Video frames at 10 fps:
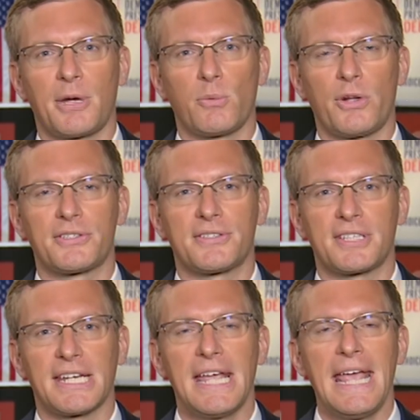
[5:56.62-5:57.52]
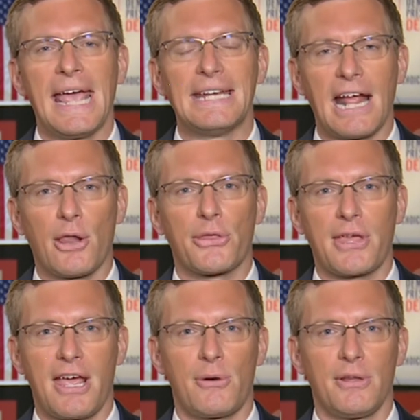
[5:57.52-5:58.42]
might want to see in
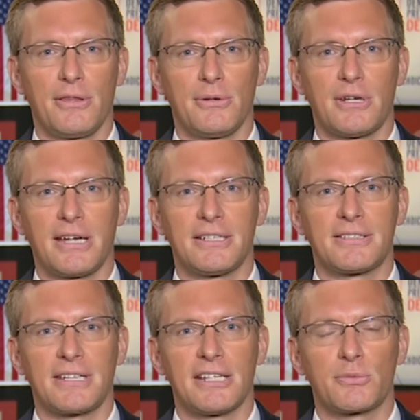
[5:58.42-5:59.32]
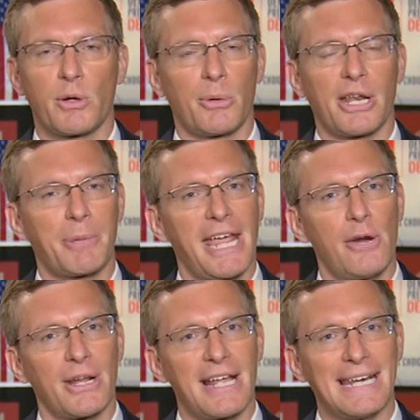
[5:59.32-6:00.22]
healthcare in the United States. We will be
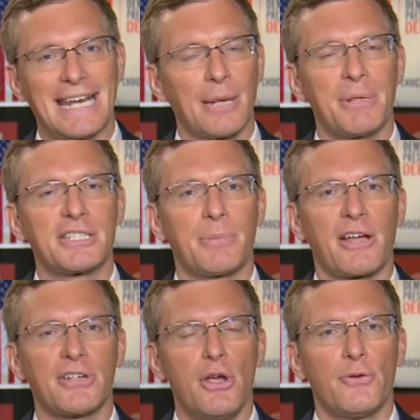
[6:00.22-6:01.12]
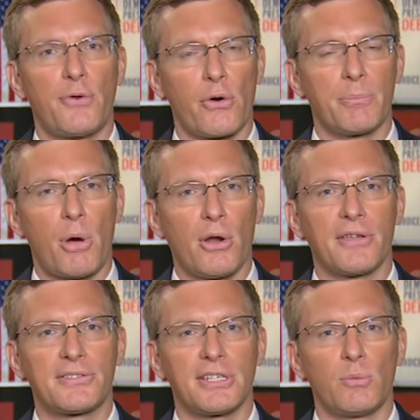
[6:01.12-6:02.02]
hearing a little bit about foreign
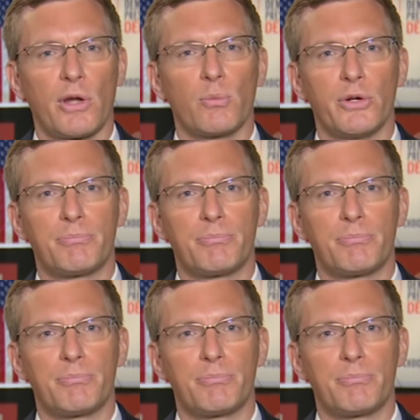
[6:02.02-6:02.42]
policy. One would